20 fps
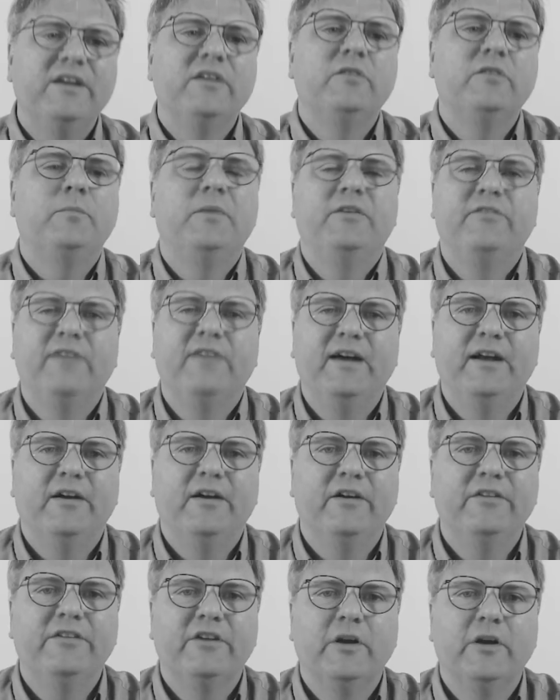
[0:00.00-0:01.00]
you can specify it
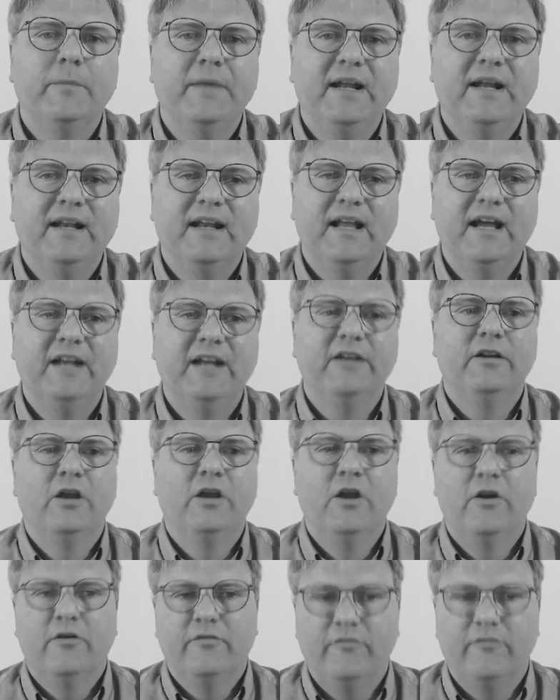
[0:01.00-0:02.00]
on the command line
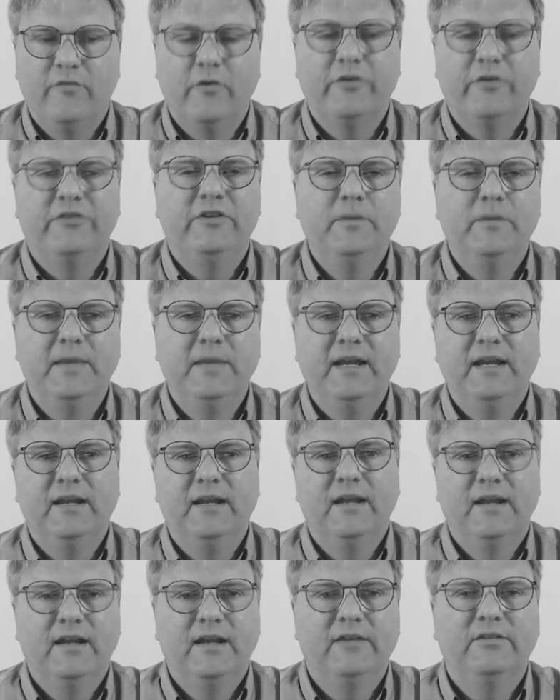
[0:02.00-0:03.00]
for make.
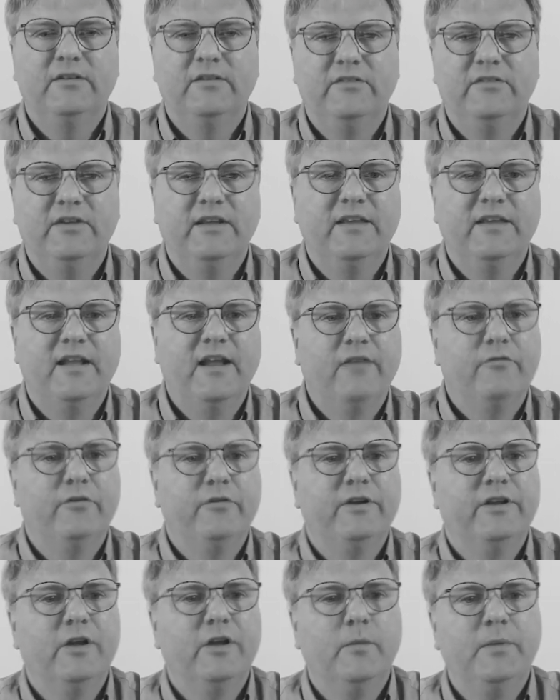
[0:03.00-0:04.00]
As you can see that I've
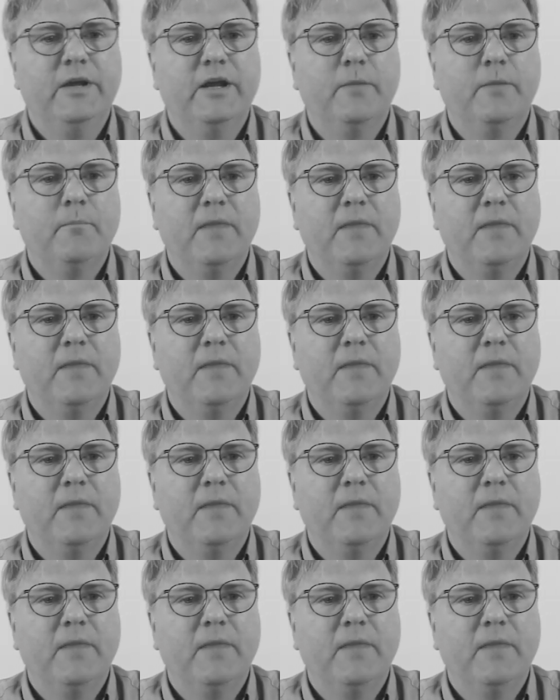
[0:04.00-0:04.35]
written up here